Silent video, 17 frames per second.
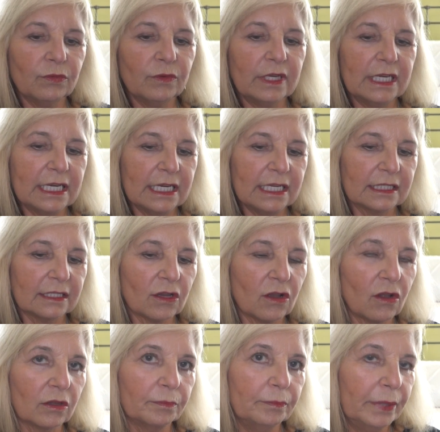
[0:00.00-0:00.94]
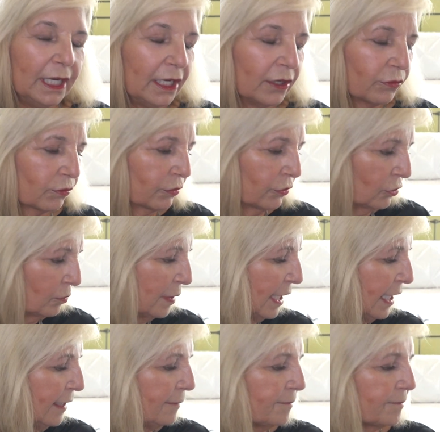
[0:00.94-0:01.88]
one is called Pink
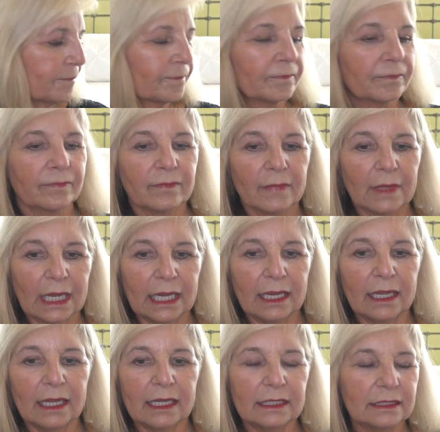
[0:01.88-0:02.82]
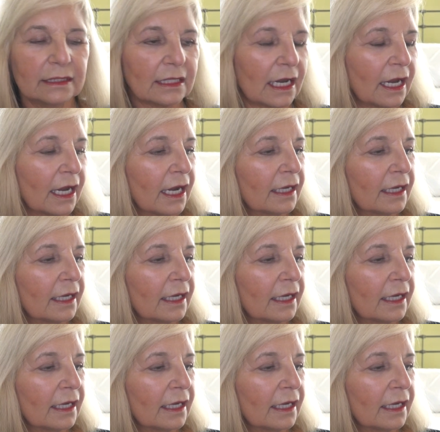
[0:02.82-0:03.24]
Ruby, and